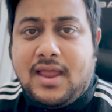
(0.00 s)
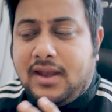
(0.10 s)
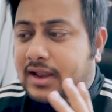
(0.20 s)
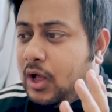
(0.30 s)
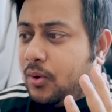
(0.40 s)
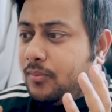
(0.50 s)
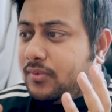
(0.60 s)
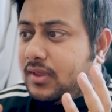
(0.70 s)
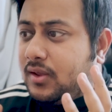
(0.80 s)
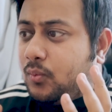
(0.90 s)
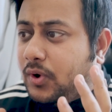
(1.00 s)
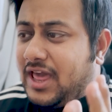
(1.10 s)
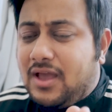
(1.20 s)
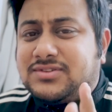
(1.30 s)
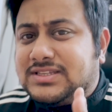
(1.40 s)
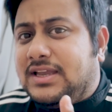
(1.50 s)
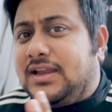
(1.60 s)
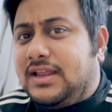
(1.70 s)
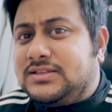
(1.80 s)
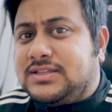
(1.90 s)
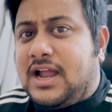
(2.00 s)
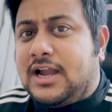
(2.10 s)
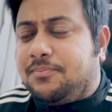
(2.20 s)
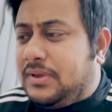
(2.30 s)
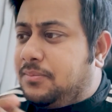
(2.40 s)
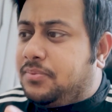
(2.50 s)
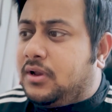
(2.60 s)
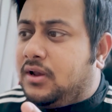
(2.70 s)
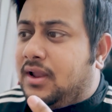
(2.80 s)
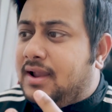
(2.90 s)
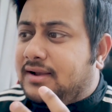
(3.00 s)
Now, what I have seen is that people